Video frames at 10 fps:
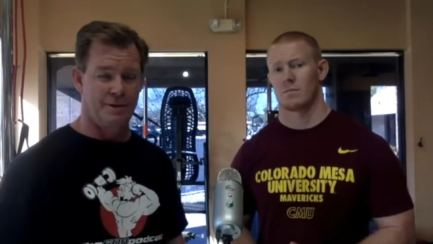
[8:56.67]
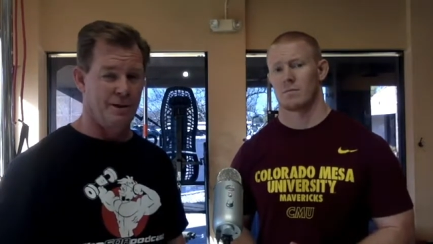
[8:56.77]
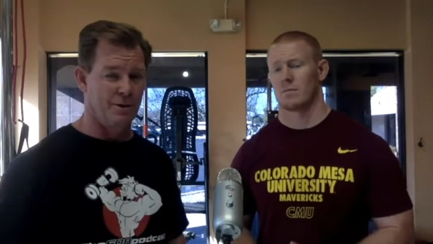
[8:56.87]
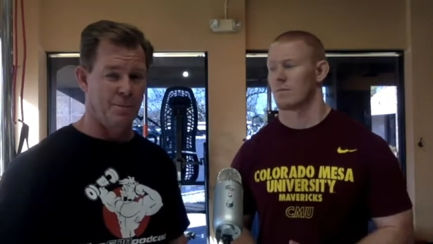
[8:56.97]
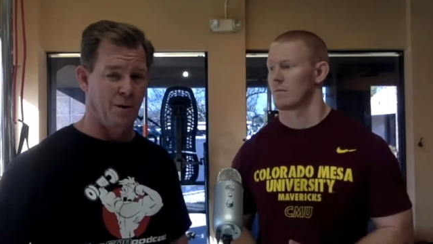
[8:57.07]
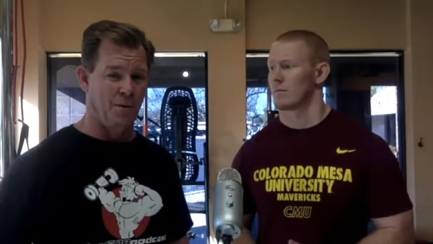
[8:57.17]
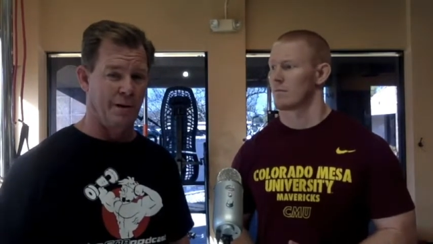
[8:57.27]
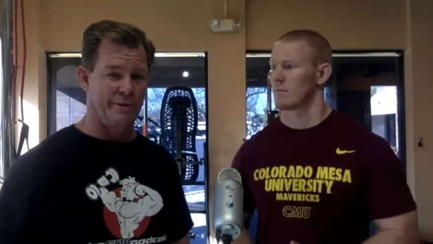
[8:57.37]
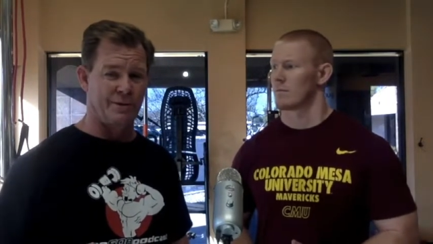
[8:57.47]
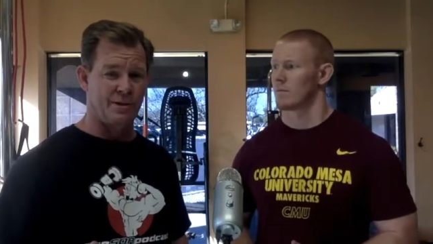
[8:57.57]
Speaker 1: the other part
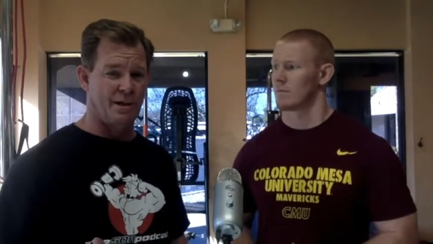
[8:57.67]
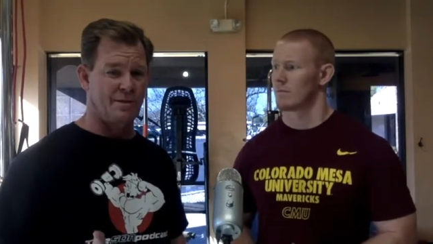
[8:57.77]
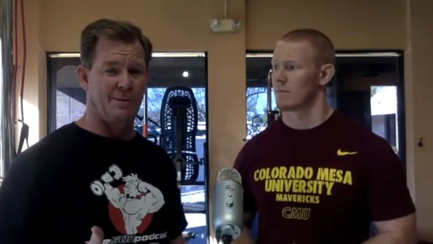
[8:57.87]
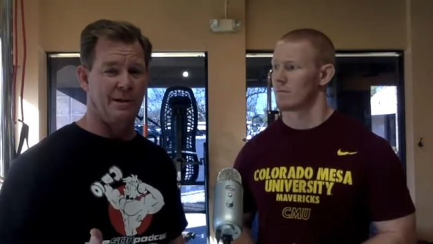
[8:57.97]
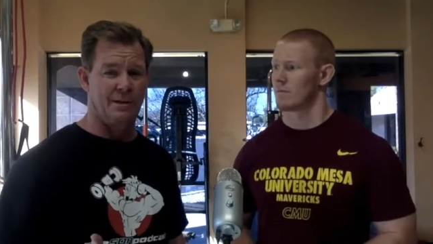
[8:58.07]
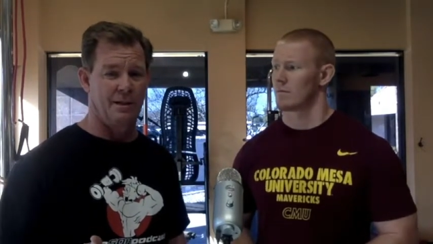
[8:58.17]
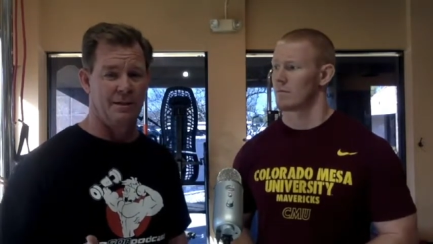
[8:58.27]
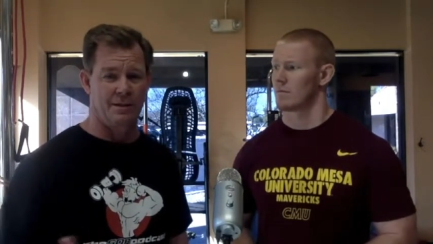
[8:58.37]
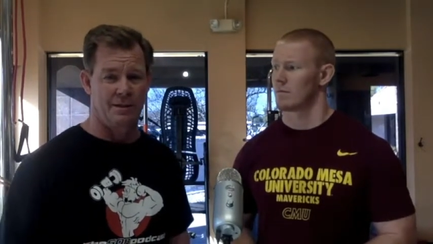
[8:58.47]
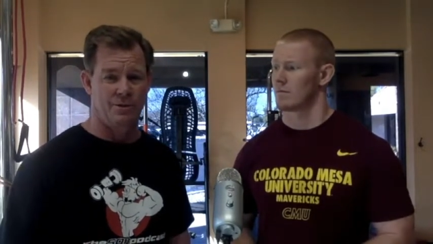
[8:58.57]
we haven't even talked about
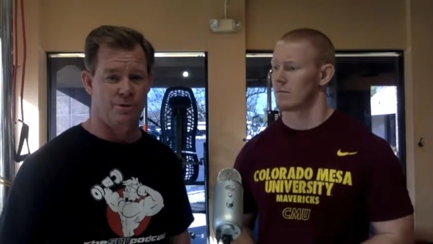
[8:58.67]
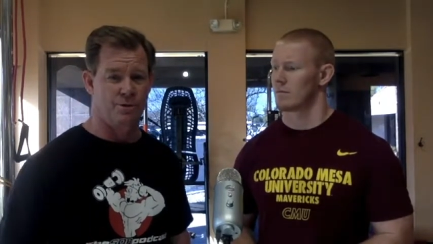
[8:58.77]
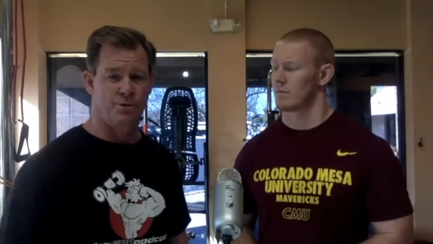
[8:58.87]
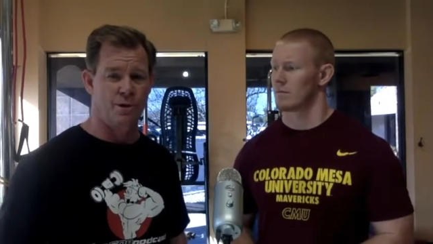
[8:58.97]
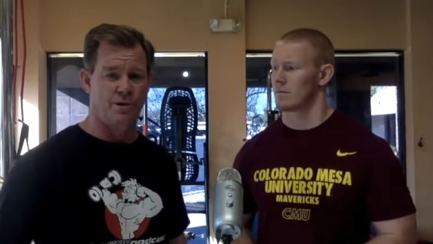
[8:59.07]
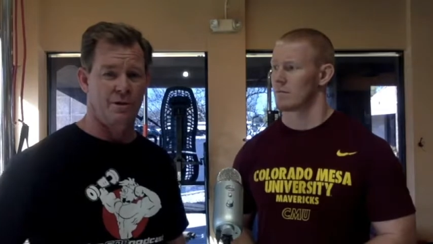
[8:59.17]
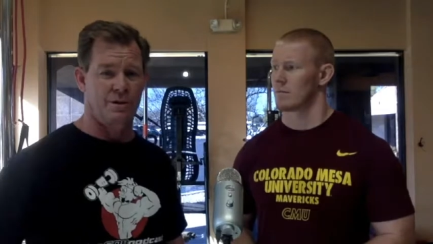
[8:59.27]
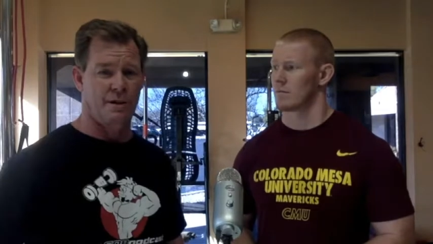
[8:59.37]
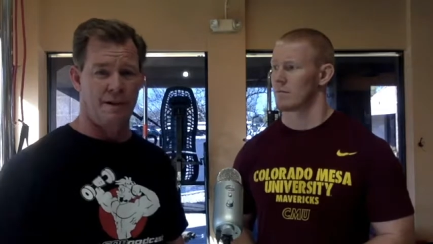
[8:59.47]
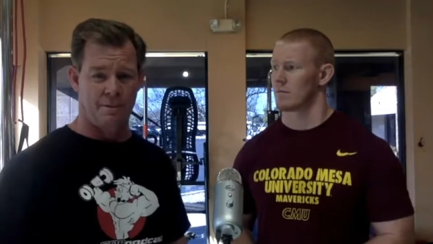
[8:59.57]
yet is your nutrition
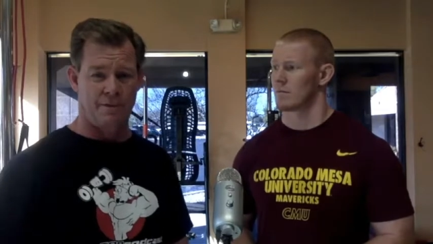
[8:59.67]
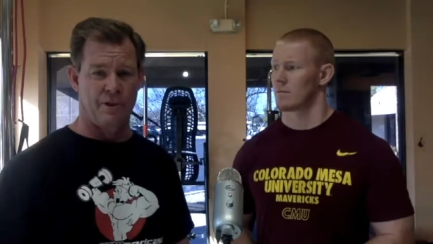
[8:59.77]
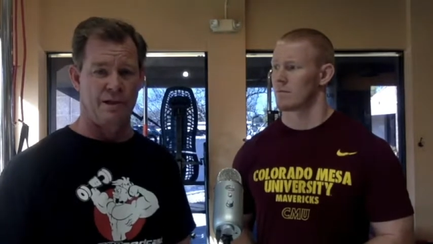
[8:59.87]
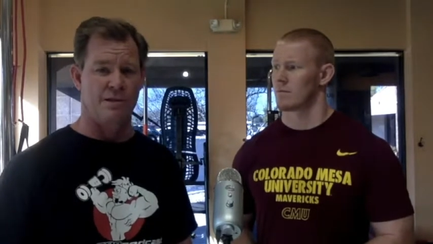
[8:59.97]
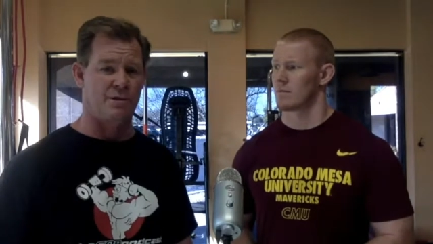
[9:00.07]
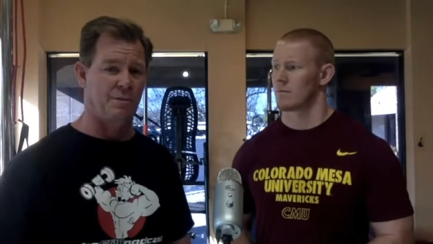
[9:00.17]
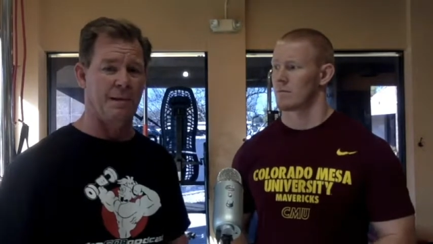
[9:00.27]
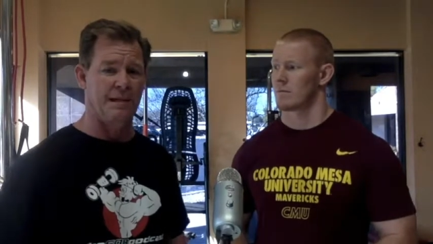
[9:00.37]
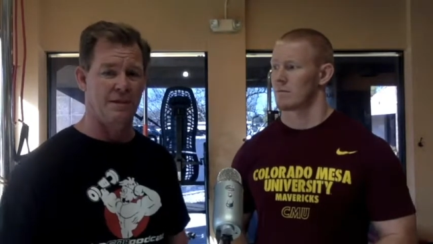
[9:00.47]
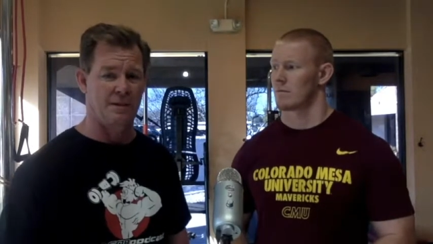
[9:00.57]
and how many of you guys actually
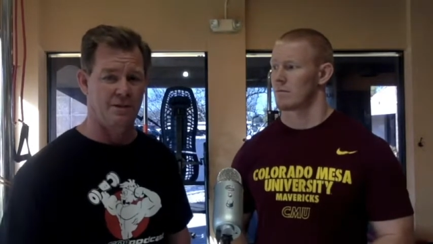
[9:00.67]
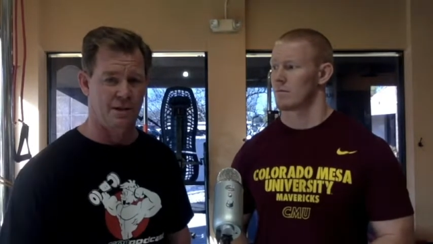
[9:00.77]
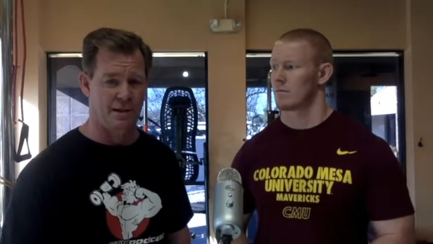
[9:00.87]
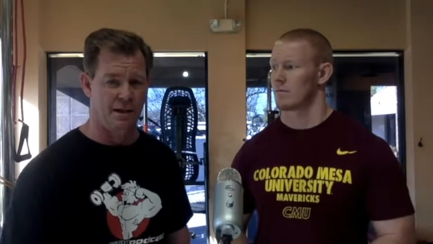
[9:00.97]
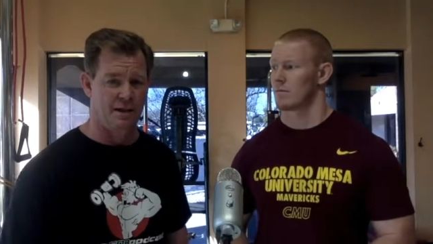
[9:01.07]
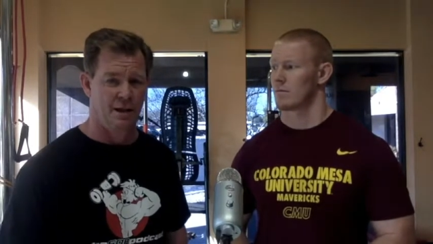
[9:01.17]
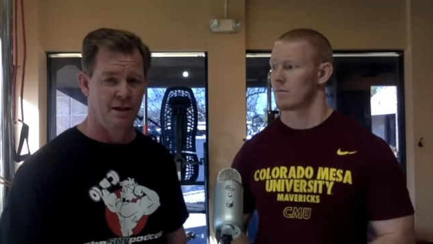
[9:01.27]
pay attention to that.